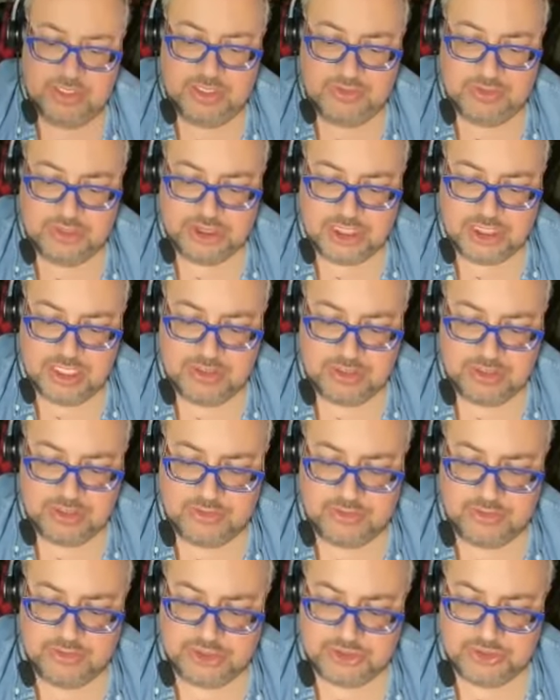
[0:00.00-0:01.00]
your inner child
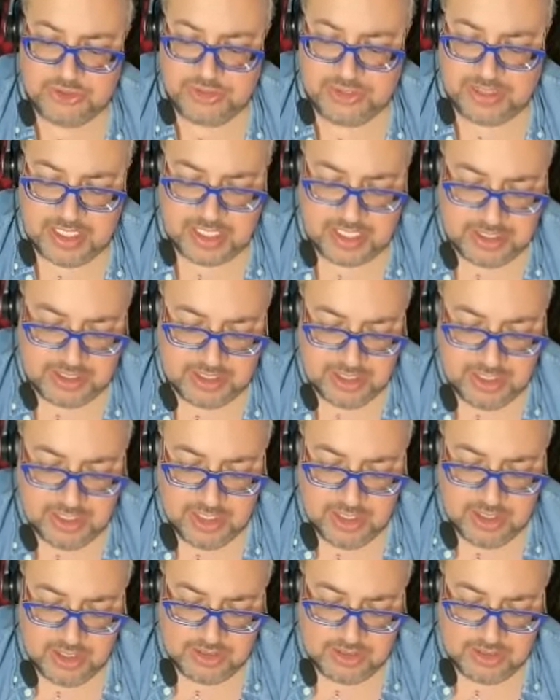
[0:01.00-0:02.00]
and nurturing that
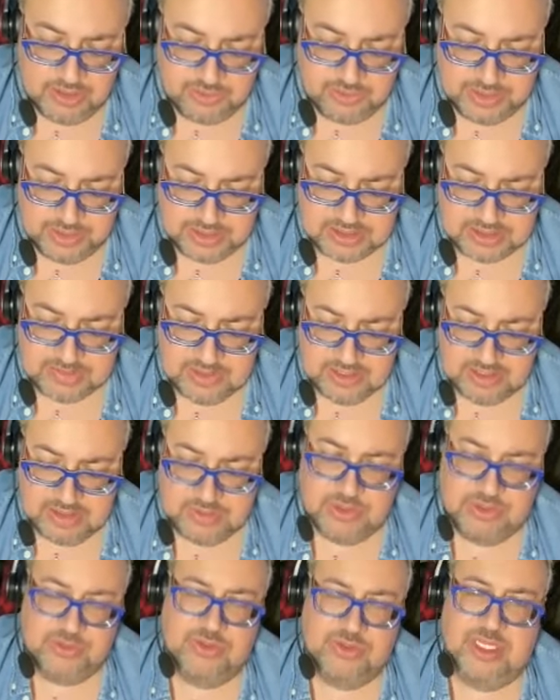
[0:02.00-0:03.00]
during this
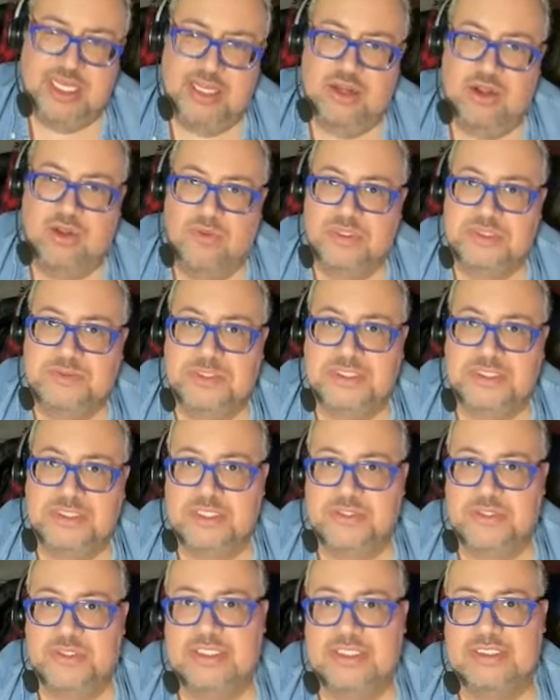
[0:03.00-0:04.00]
month. You know, you can't always be
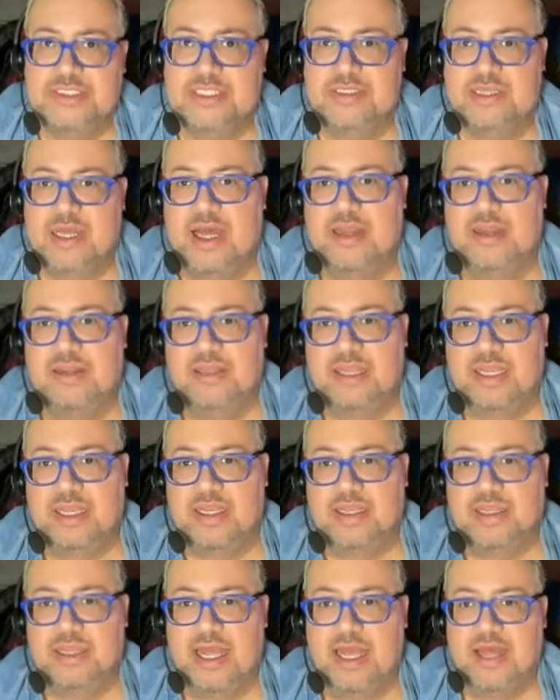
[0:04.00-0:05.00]
serious and not
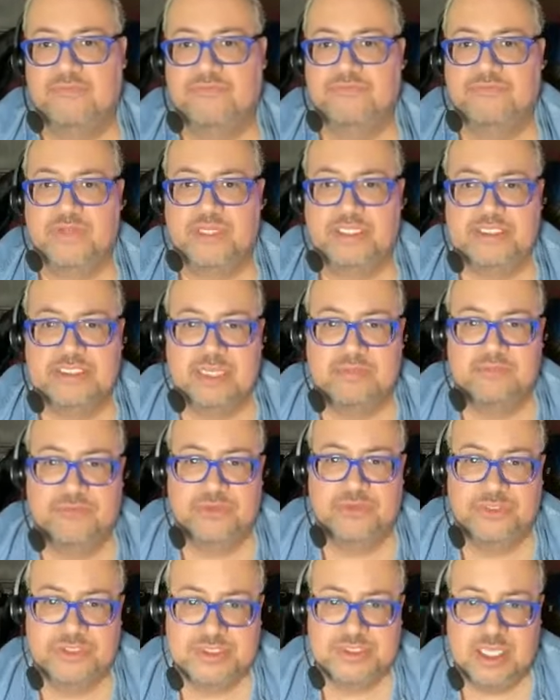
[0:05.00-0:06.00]
like have fun time
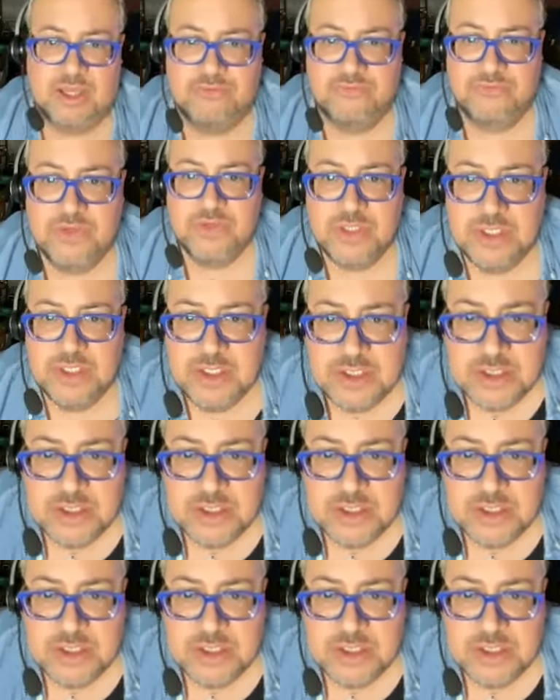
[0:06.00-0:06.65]
for yourself.